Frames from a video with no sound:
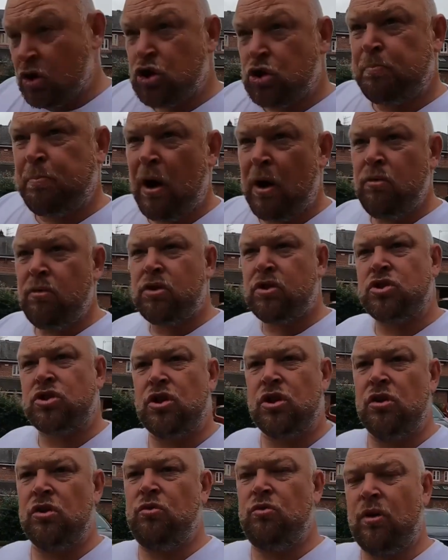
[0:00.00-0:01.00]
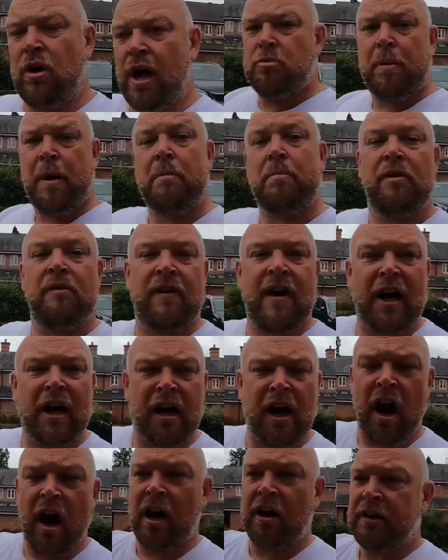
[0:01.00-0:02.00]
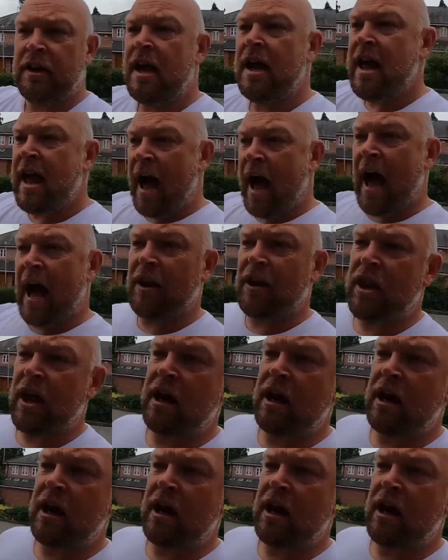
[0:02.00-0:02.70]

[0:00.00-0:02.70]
spoke to the people at Vanguard, and